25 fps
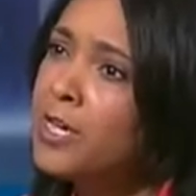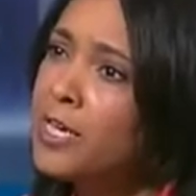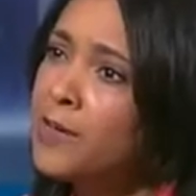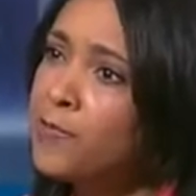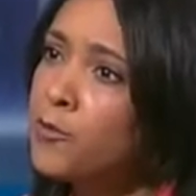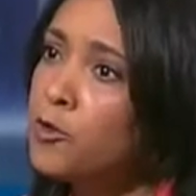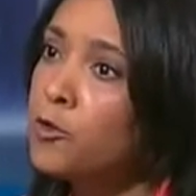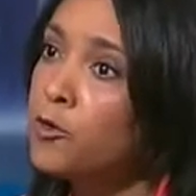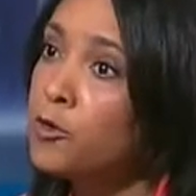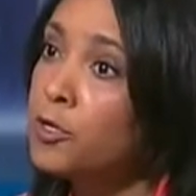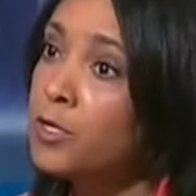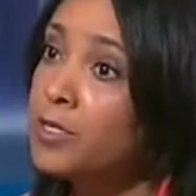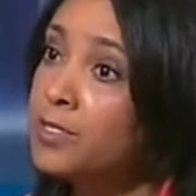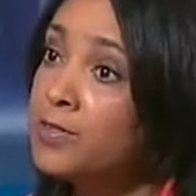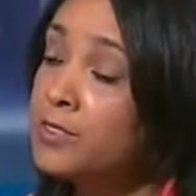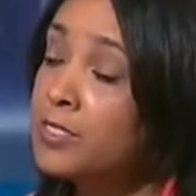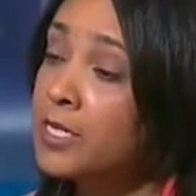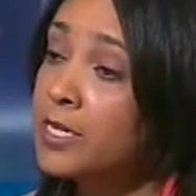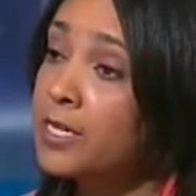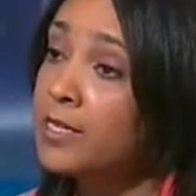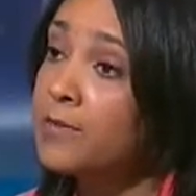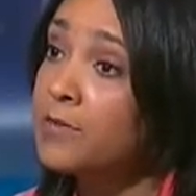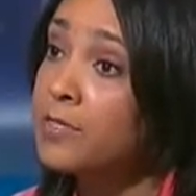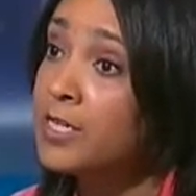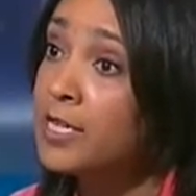if you look
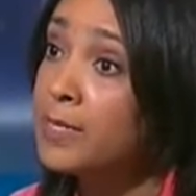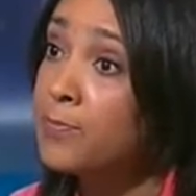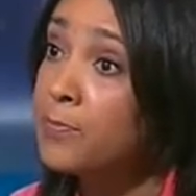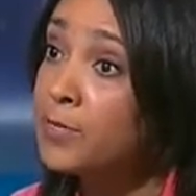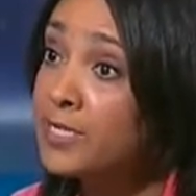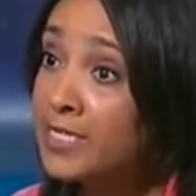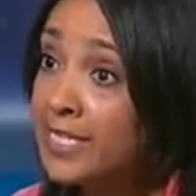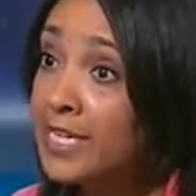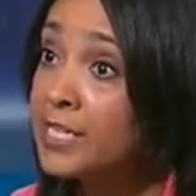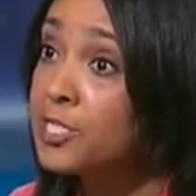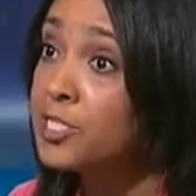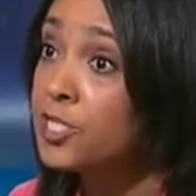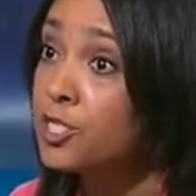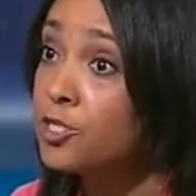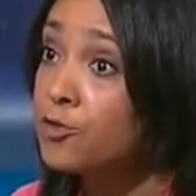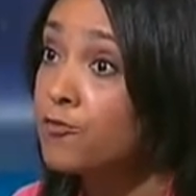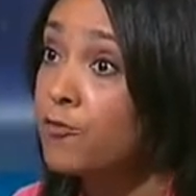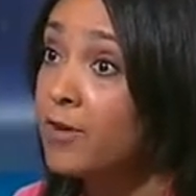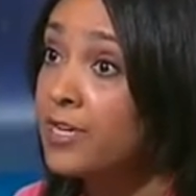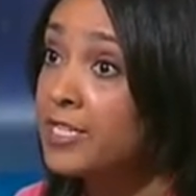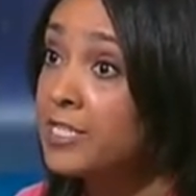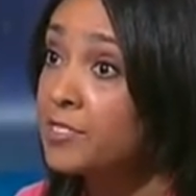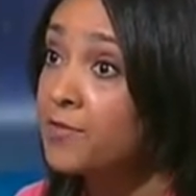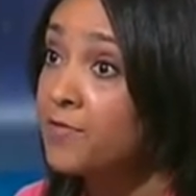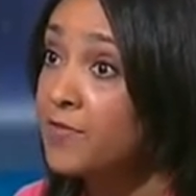at the percentage
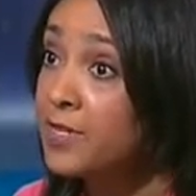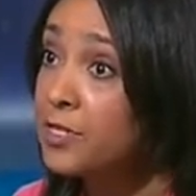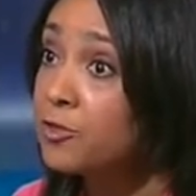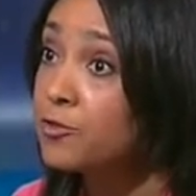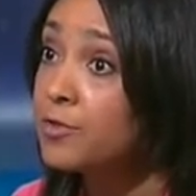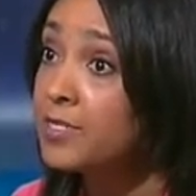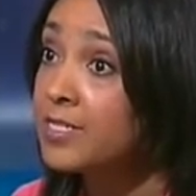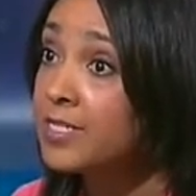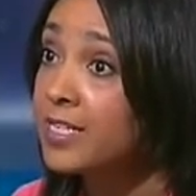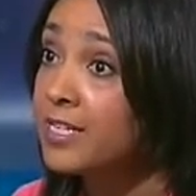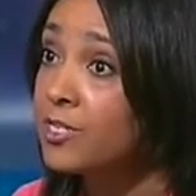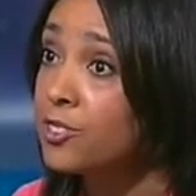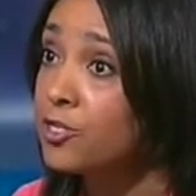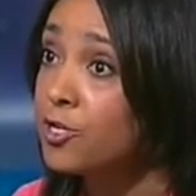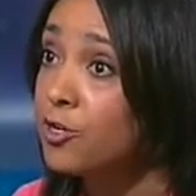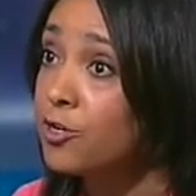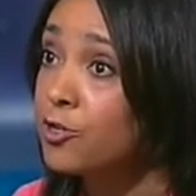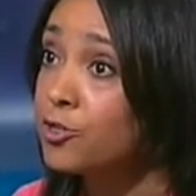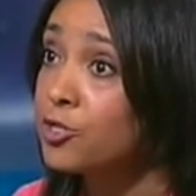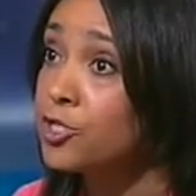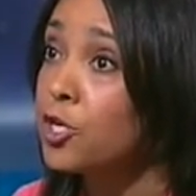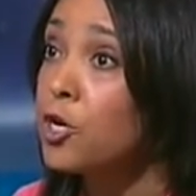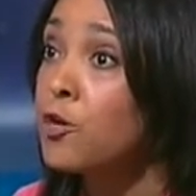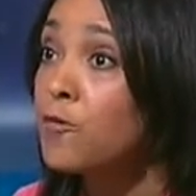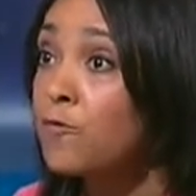rates of interest they
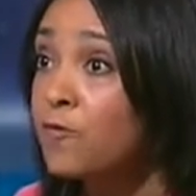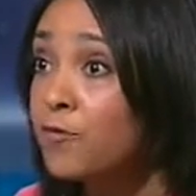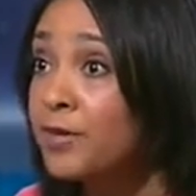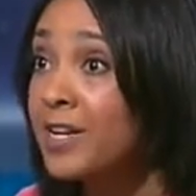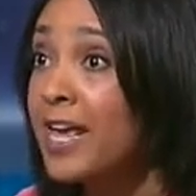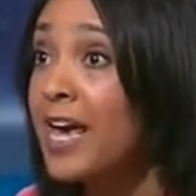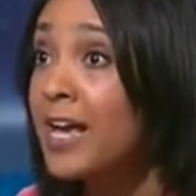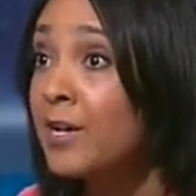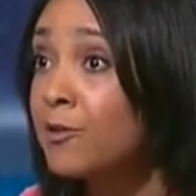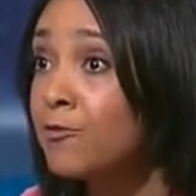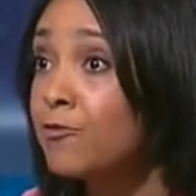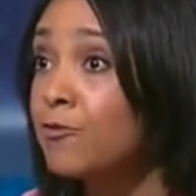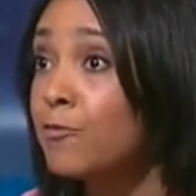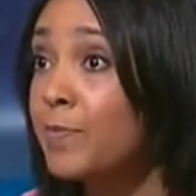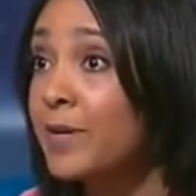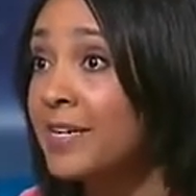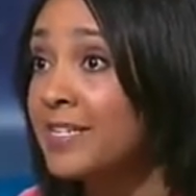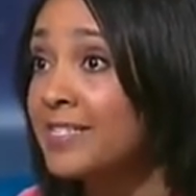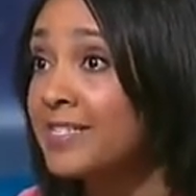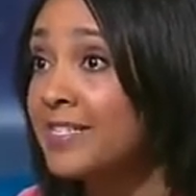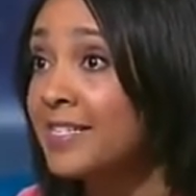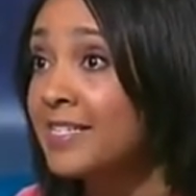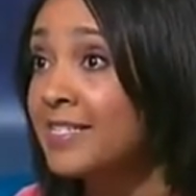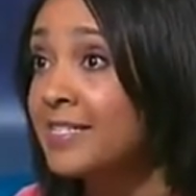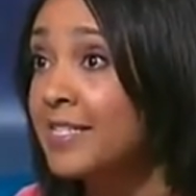charge over an annual
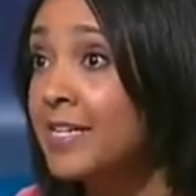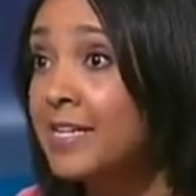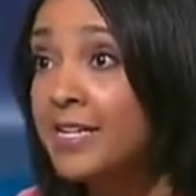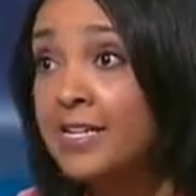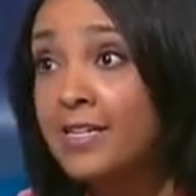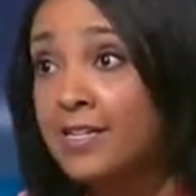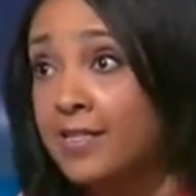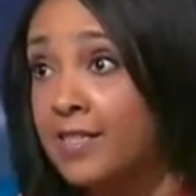basis,